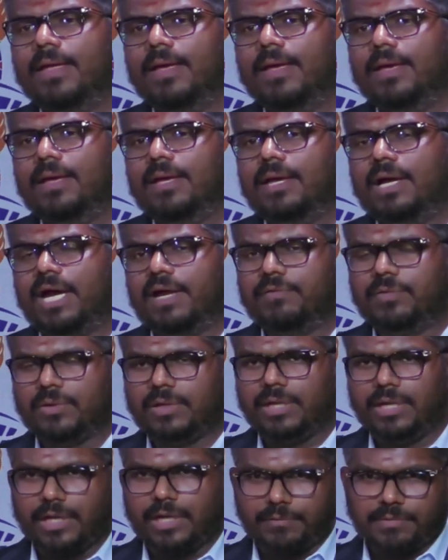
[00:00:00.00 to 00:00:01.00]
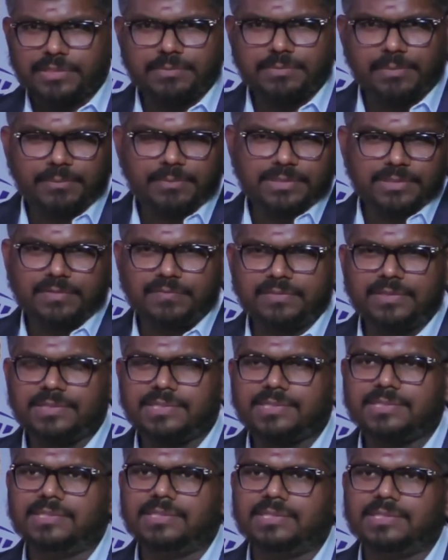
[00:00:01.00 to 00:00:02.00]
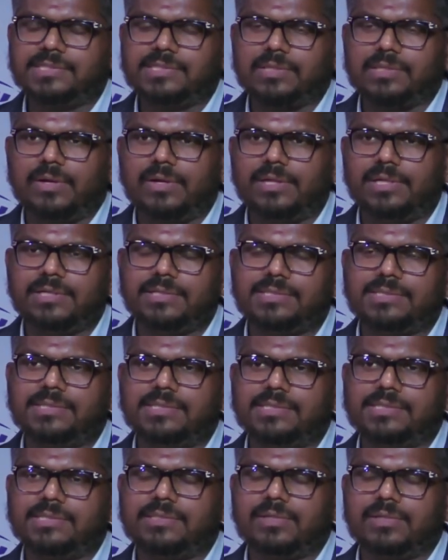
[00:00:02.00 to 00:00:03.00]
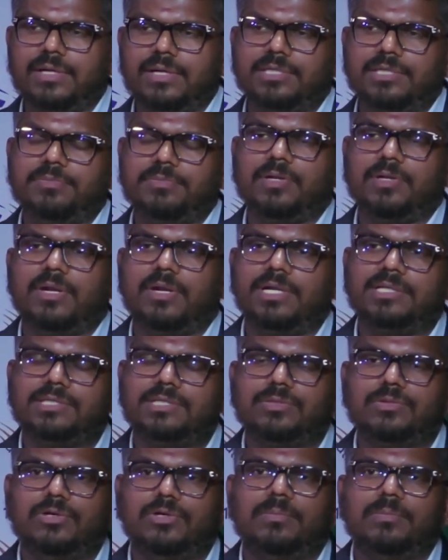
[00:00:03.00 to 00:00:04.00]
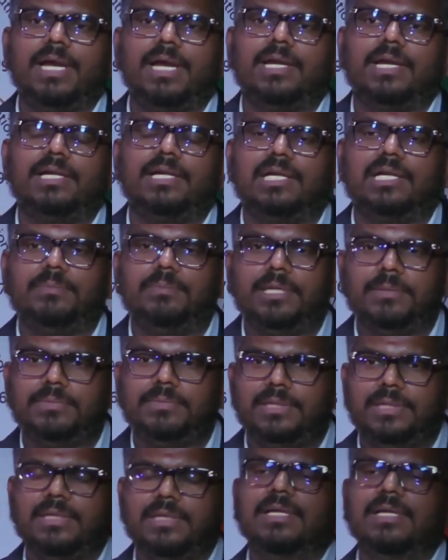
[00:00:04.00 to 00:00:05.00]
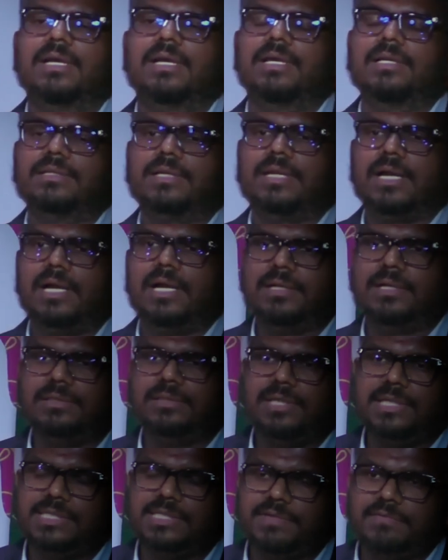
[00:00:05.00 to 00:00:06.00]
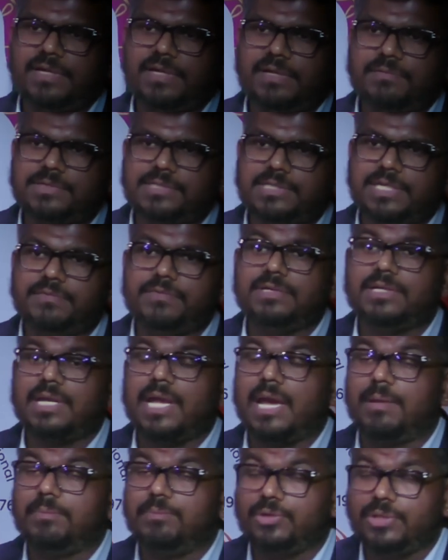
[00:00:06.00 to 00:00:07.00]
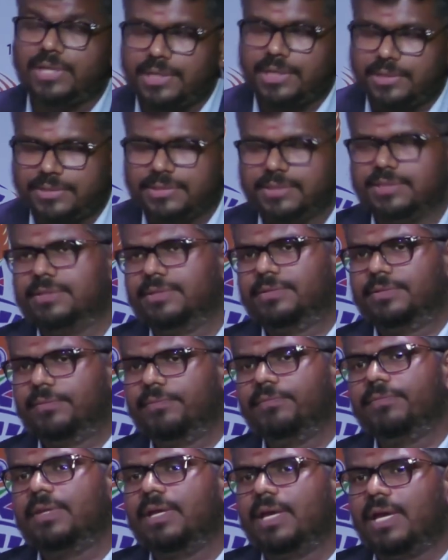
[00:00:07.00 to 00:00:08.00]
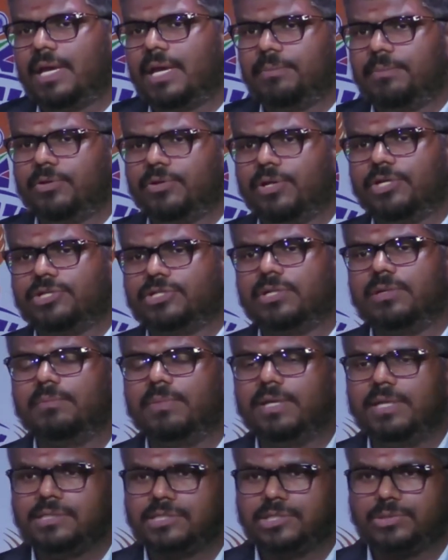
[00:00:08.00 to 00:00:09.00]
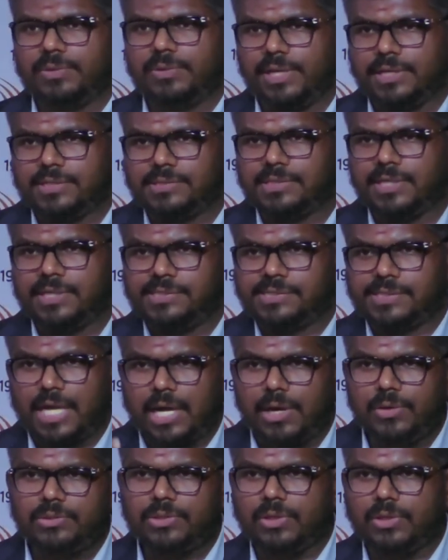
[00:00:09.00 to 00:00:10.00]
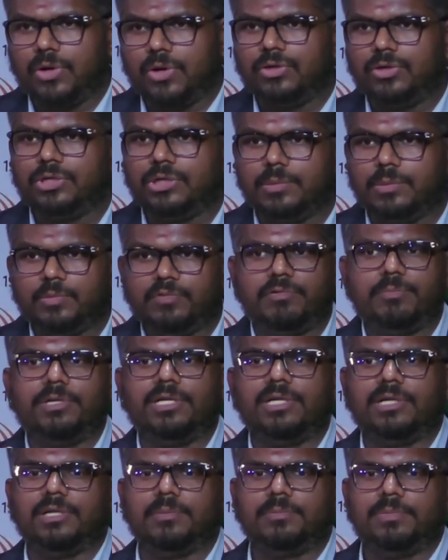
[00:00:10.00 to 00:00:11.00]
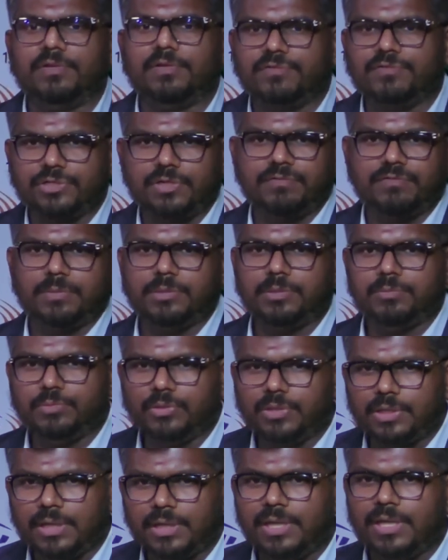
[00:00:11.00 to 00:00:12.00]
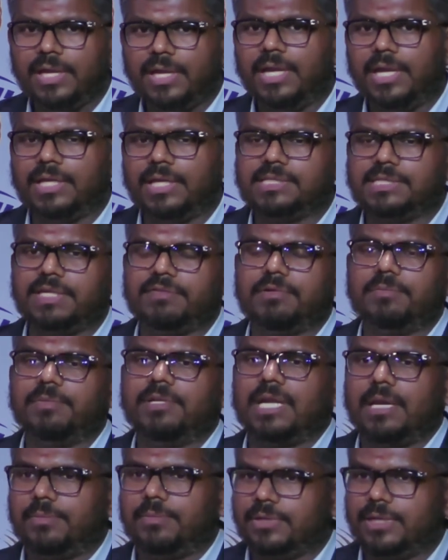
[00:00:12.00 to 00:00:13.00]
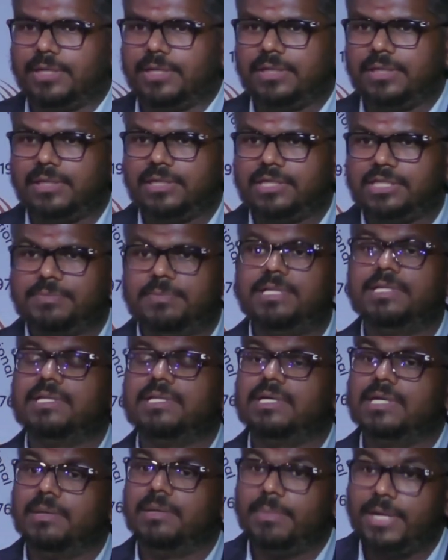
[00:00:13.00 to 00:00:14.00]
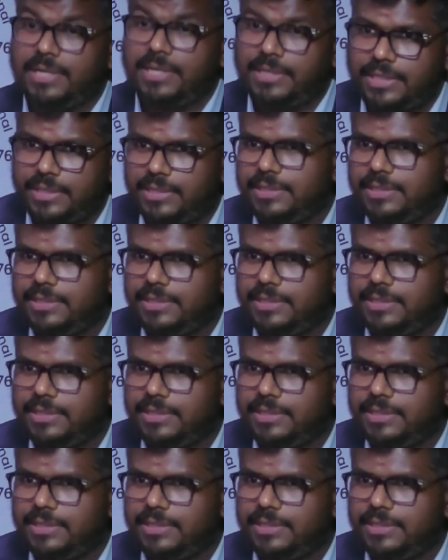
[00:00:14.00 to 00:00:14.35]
I would only request members of this audience, this knowledgeable audience, to go back and tell people that Article 370 was never abrogated. Abrogation means to excise out or to remove a particular provision from the book. It has never been abrogated, it has been amended